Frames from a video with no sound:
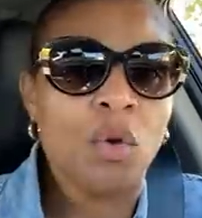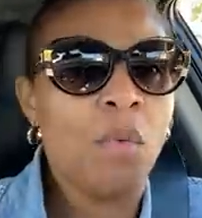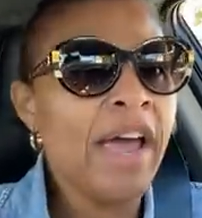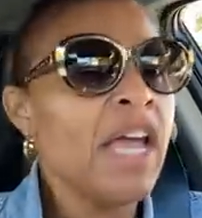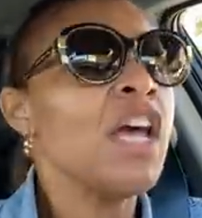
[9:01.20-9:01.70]
the
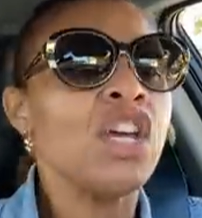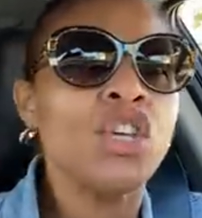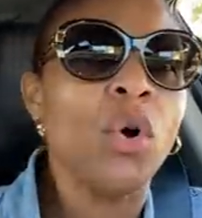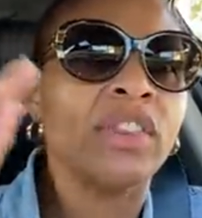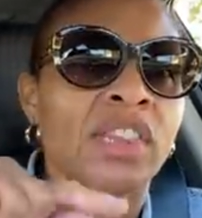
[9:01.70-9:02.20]
way
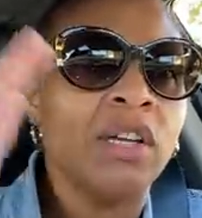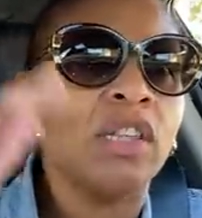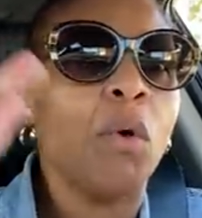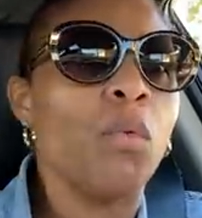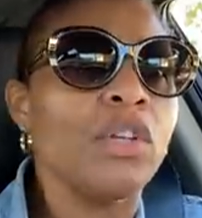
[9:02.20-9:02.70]

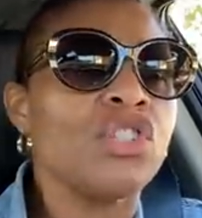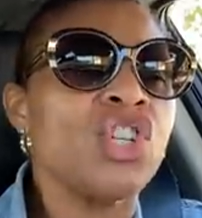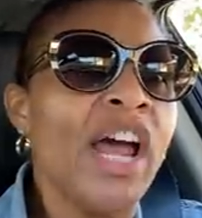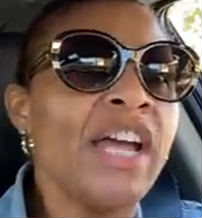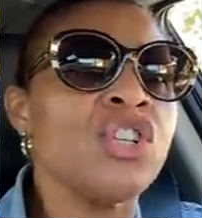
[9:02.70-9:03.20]

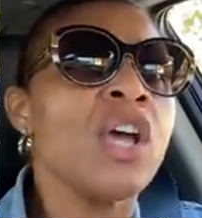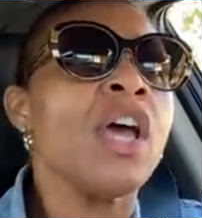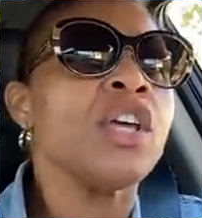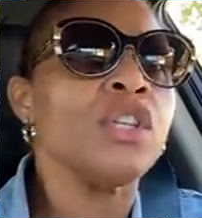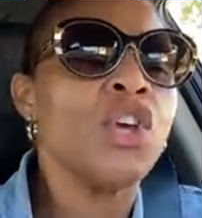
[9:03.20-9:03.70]
change
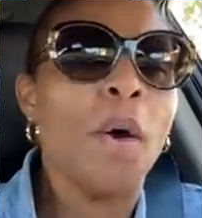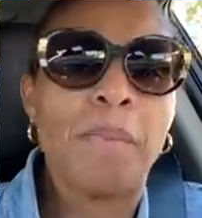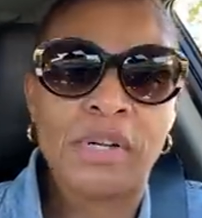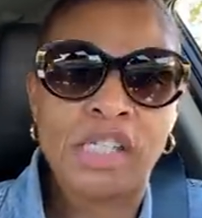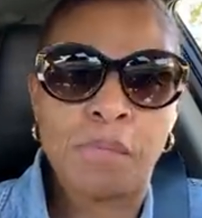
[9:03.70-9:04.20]
your
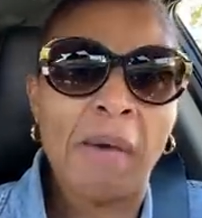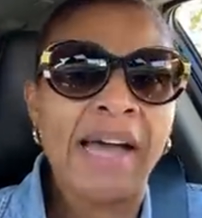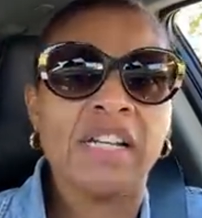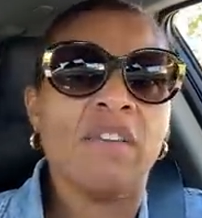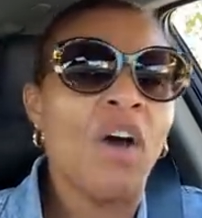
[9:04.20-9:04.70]

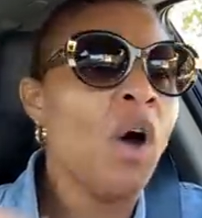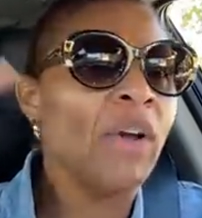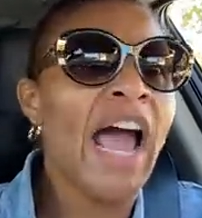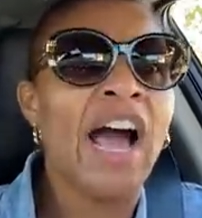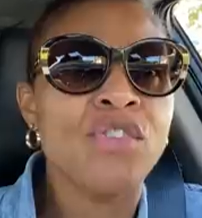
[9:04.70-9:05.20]
perspective on
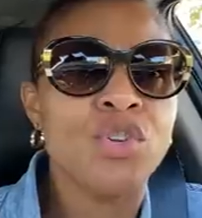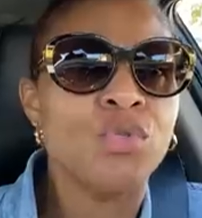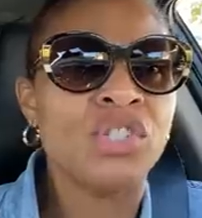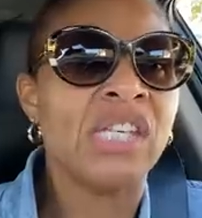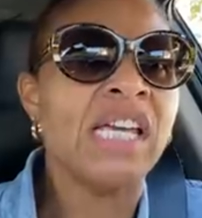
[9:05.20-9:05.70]
how you
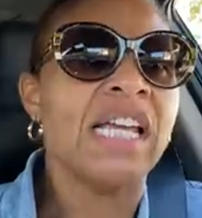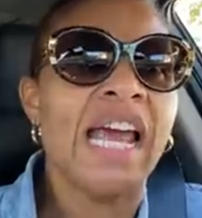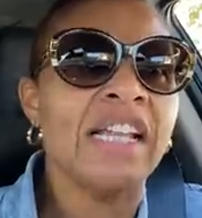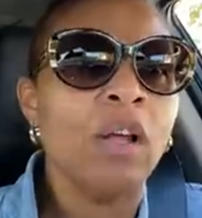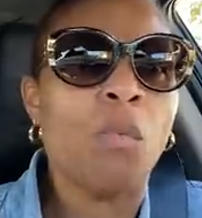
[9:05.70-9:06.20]
see it
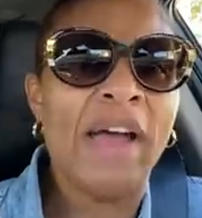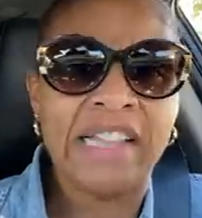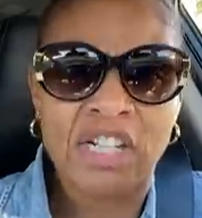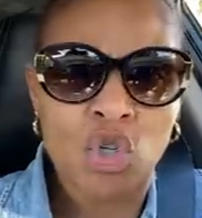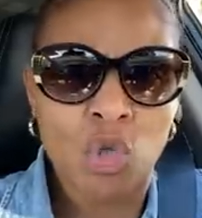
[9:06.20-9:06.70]
and the way
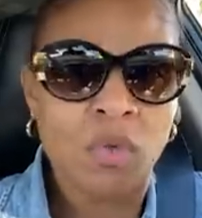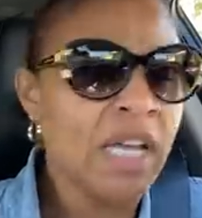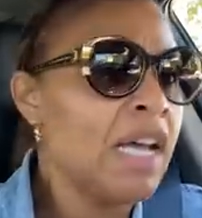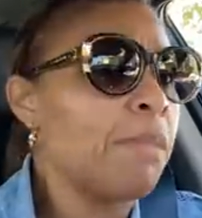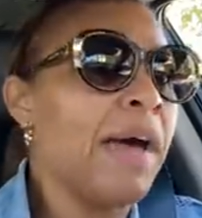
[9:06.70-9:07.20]
that you
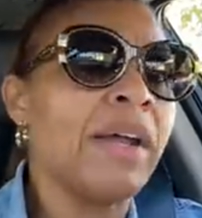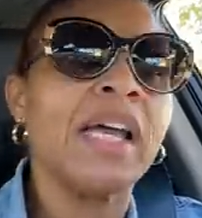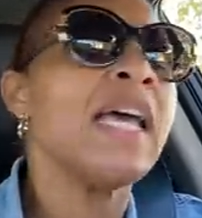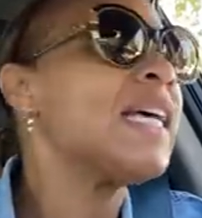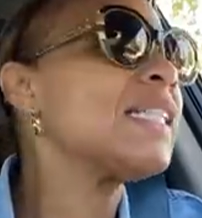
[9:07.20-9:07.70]
think about
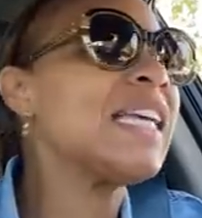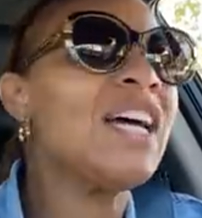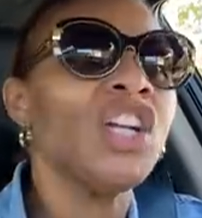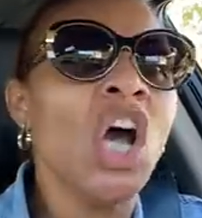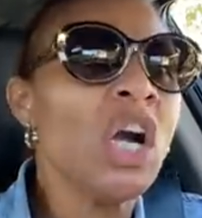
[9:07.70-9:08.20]
it. See,
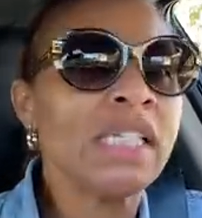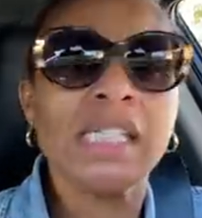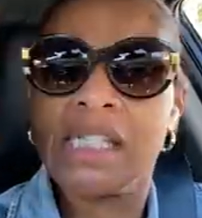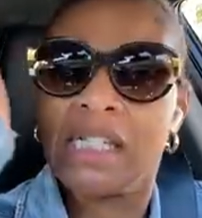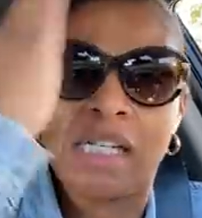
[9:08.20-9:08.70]
a
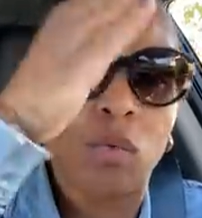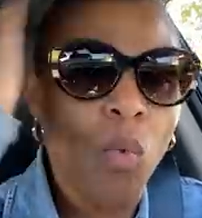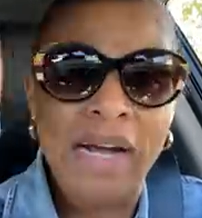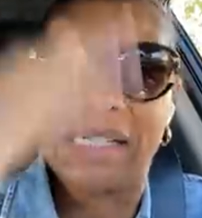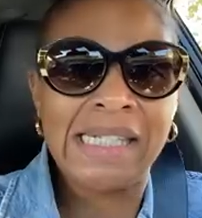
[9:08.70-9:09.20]
narcissist is
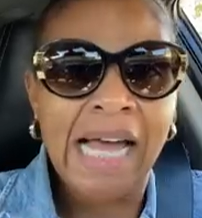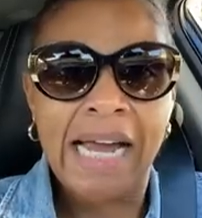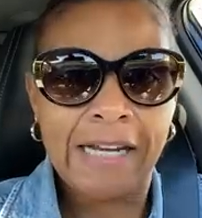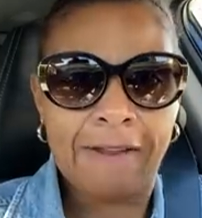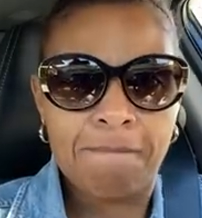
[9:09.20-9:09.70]

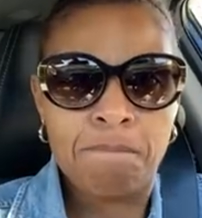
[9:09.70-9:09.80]
one-sided.